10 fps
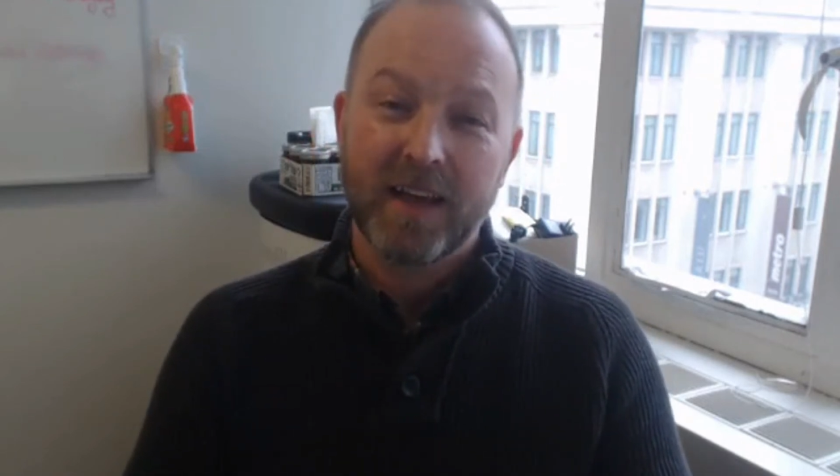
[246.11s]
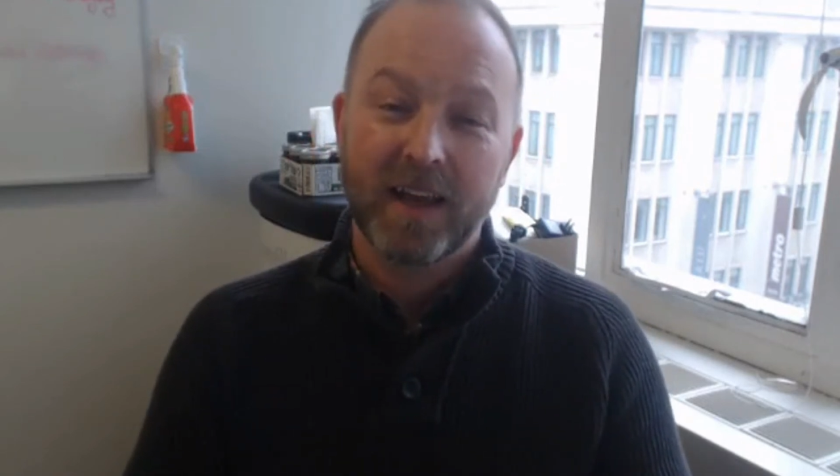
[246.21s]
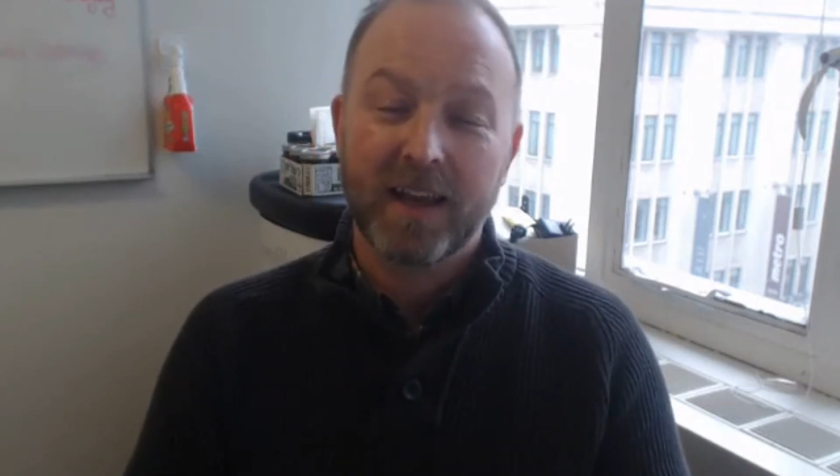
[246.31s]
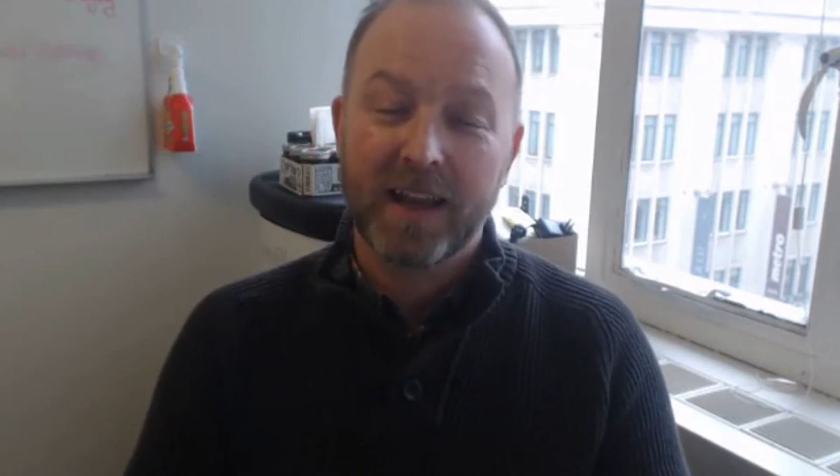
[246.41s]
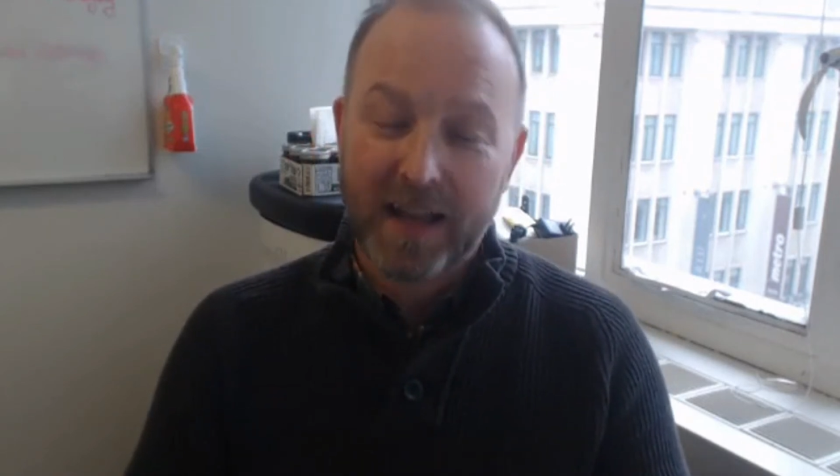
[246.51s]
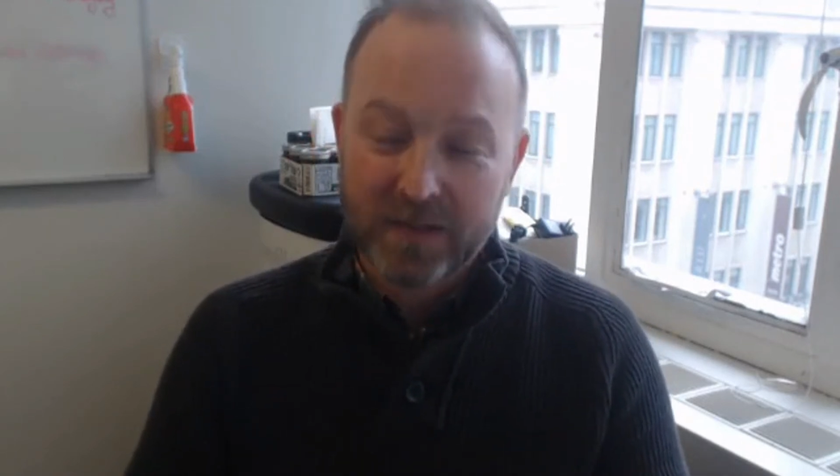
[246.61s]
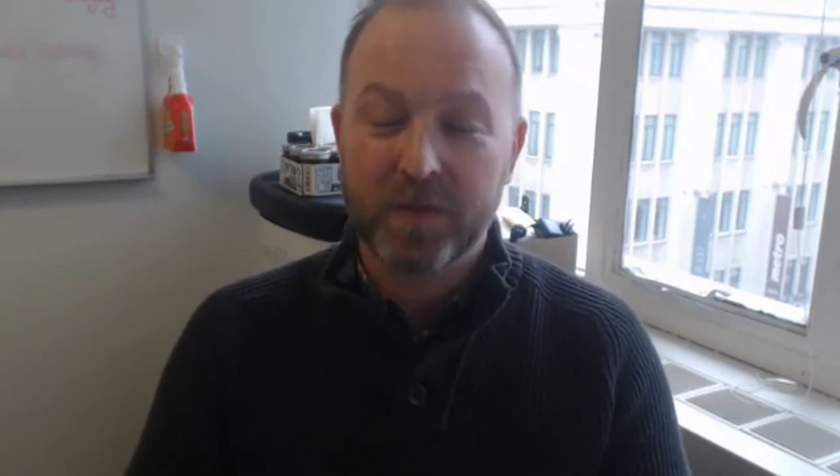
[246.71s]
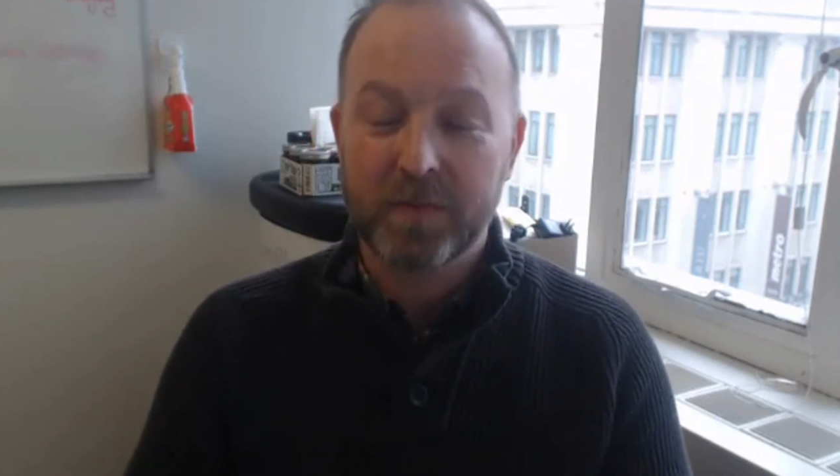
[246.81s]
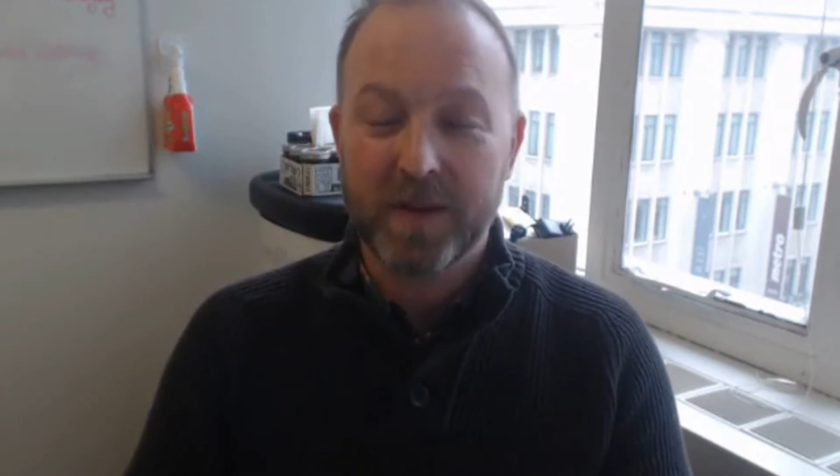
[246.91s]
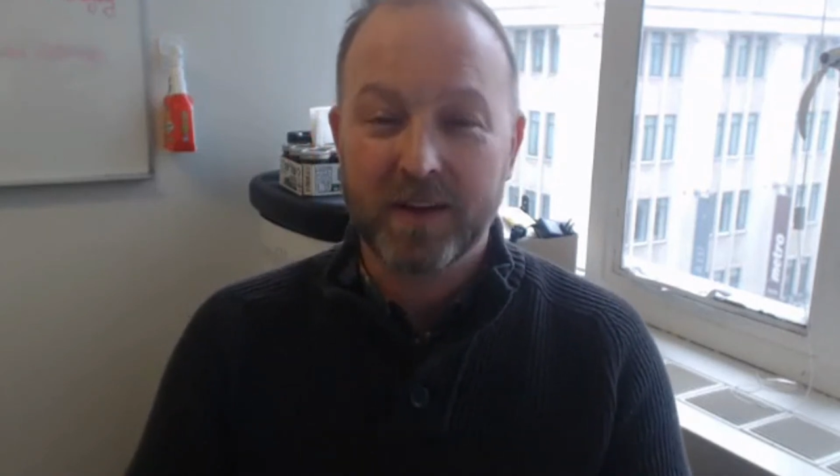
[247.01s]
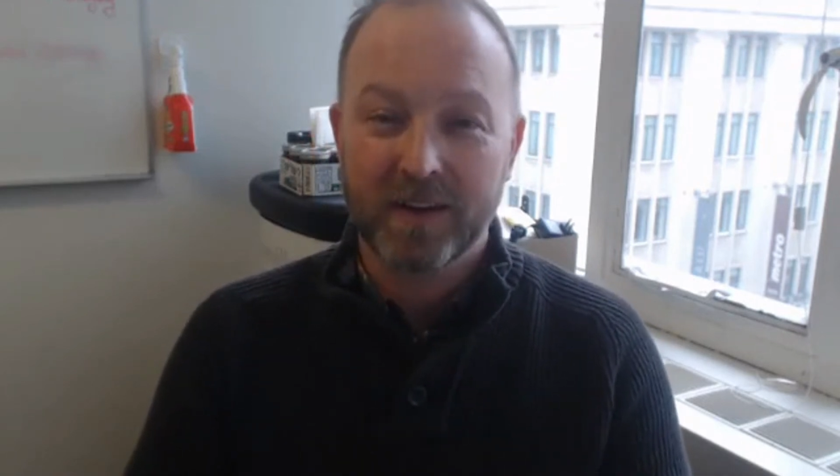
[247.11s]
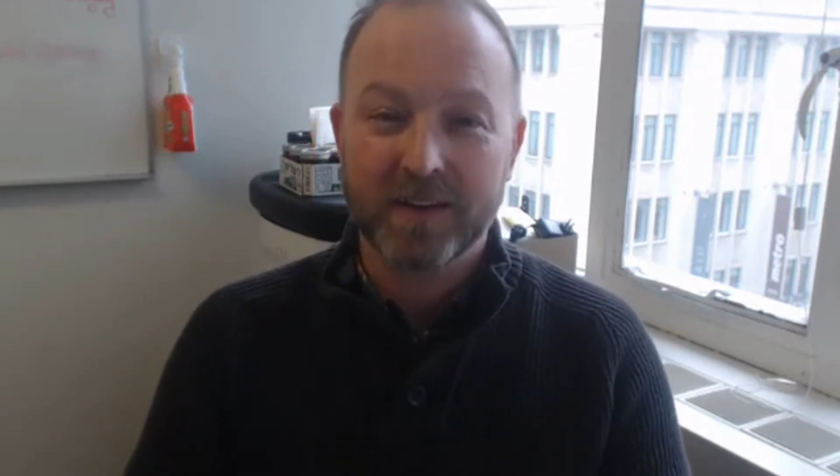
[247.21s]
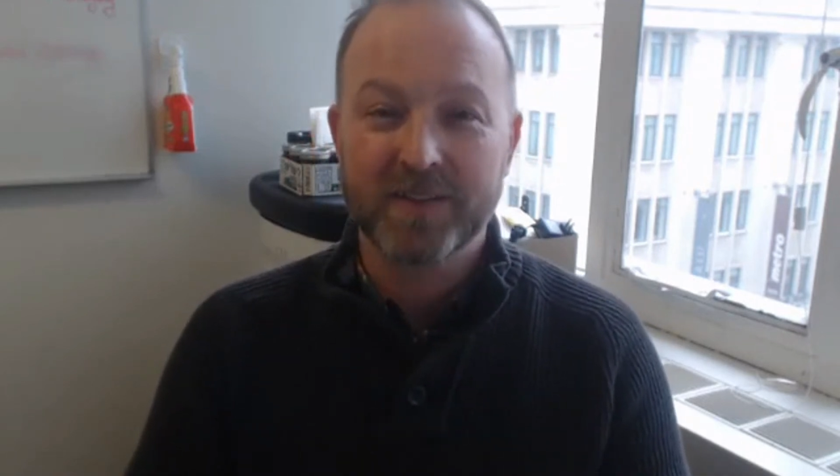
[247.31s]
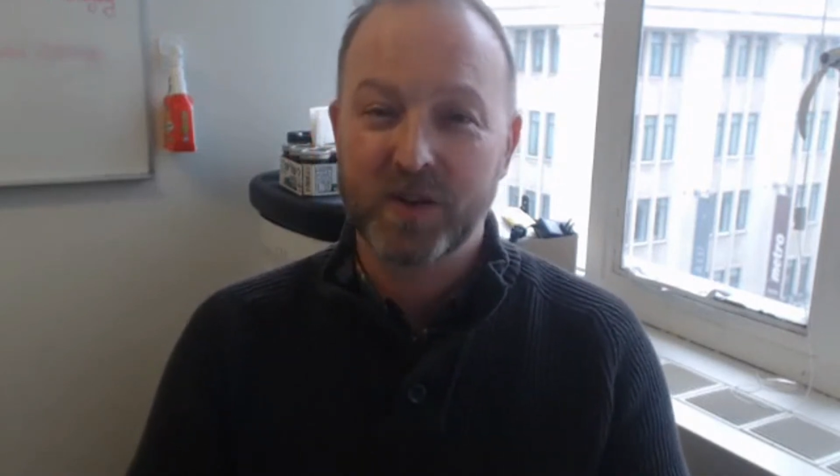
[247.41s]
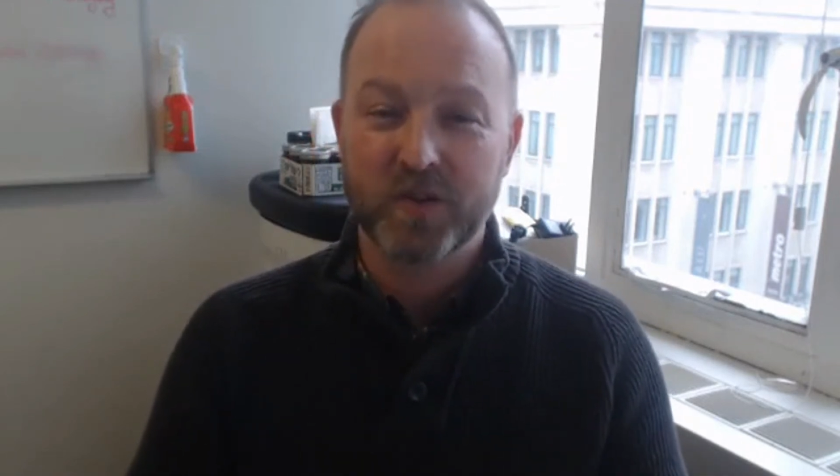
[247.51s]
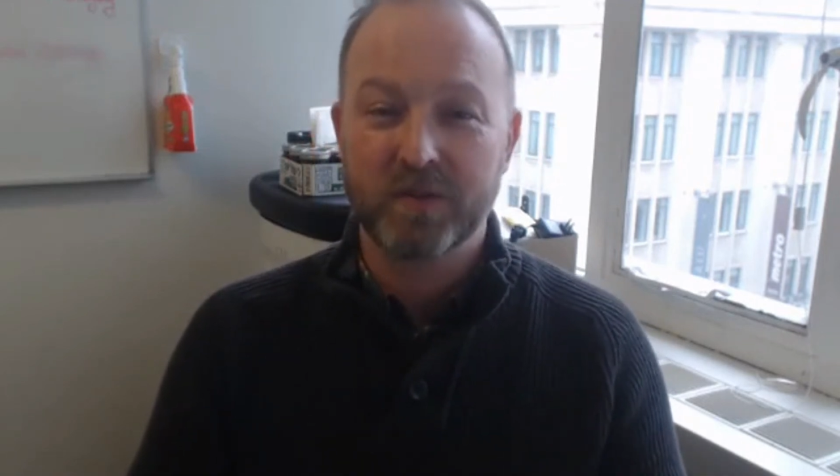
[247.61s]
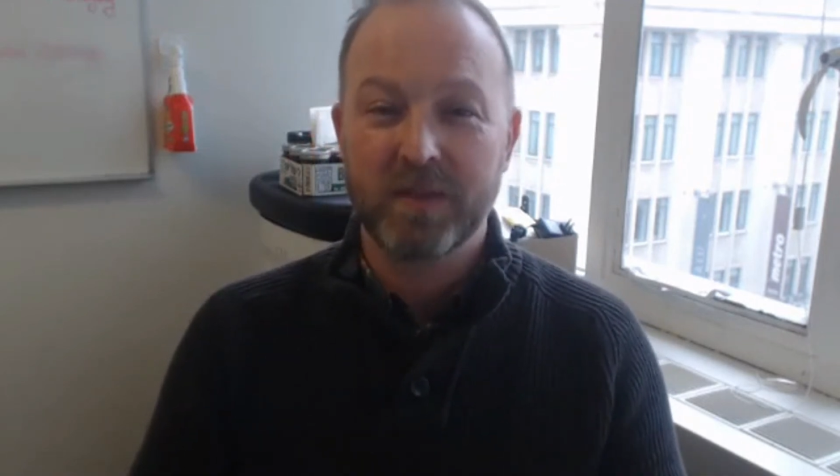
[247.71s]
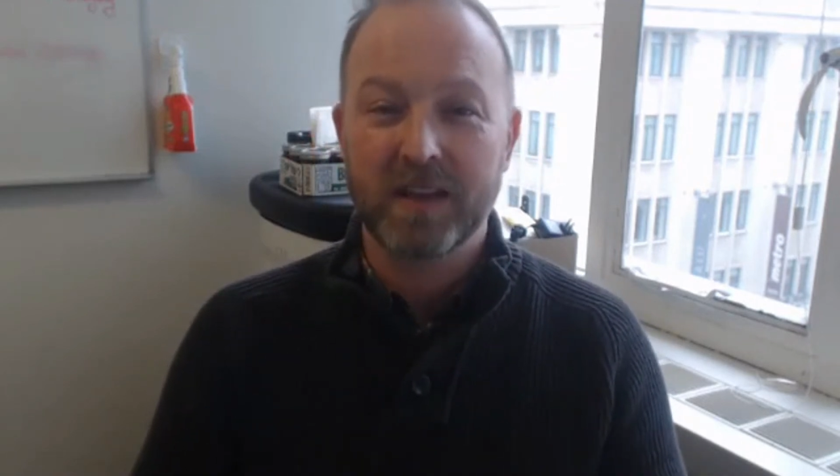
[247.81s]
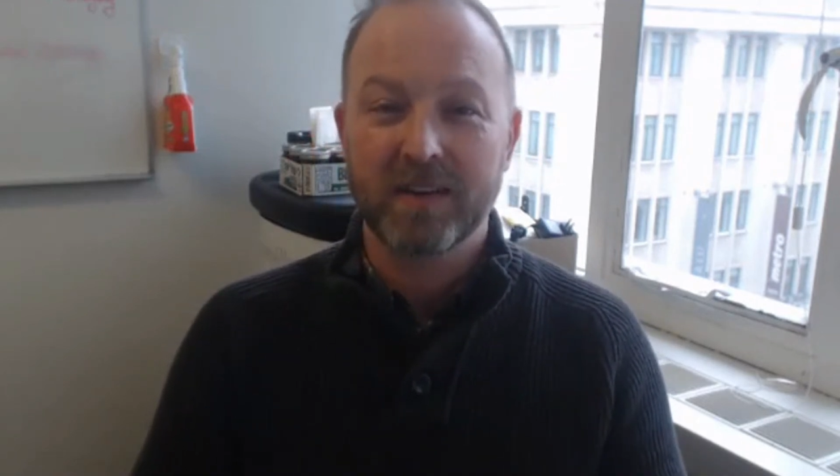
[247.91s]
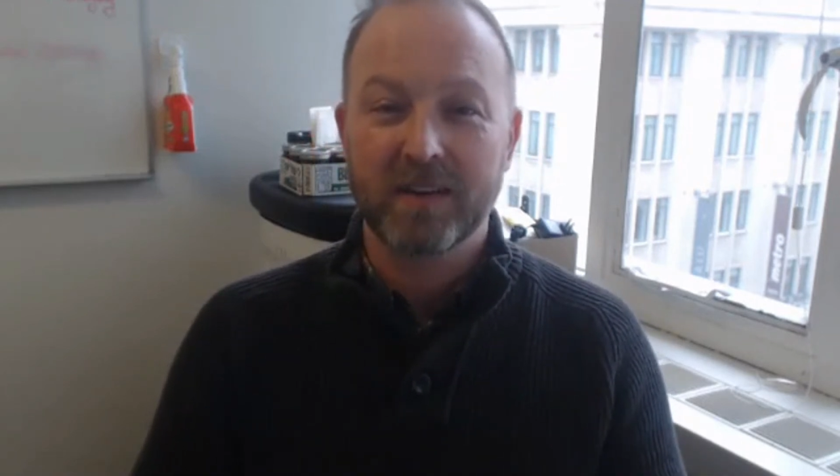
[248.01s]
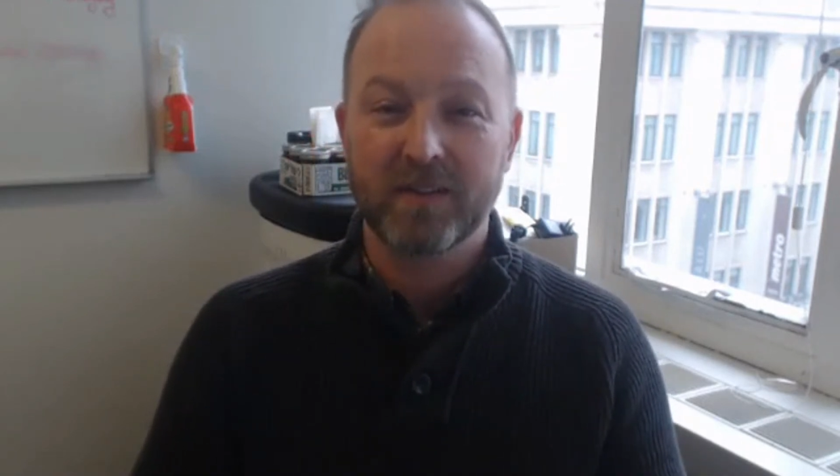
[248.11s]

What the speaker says: and connect with me on social media